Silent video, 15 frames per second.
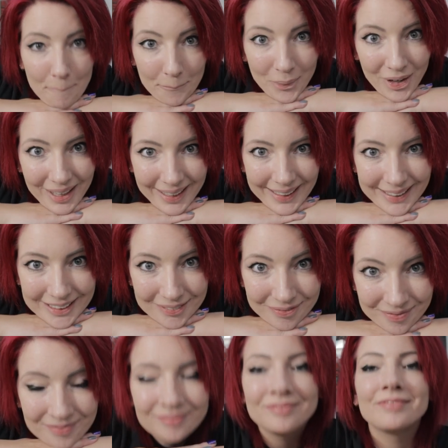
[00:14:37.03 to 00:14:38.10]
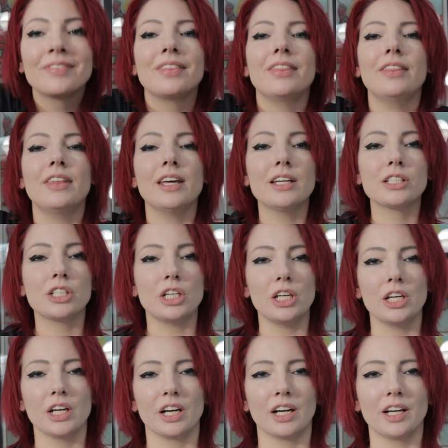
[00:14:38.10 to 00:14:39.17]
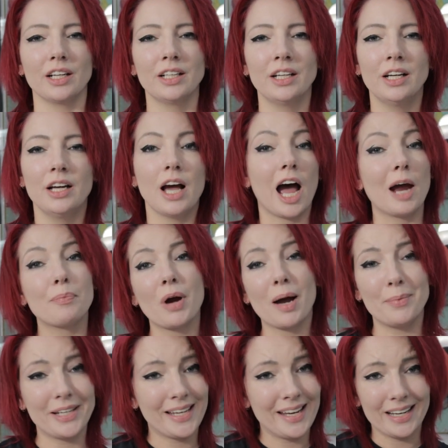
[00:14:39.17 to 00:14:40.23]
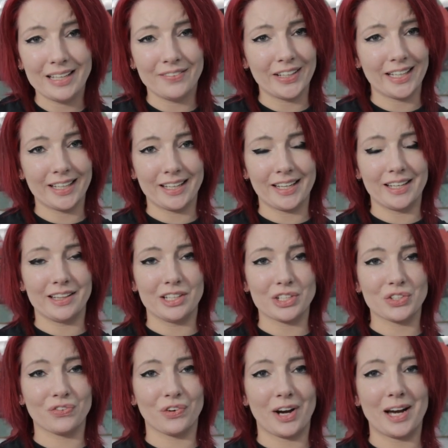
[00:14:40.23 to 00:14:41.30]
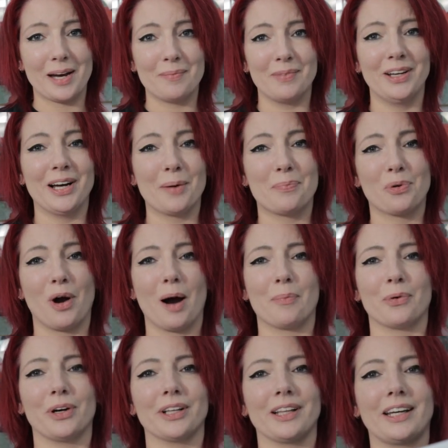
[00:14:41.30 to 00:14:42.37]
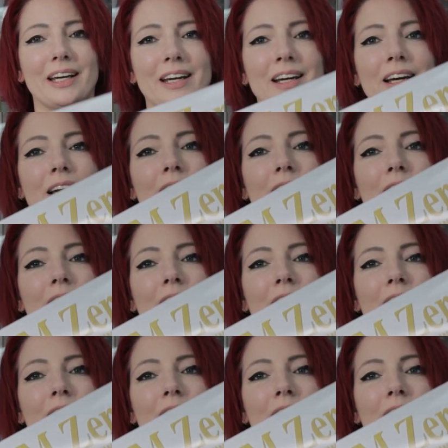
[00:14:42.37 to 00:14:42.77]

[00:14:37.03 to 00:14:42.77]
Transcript: But this here, I probably can't even get it in this frame properly.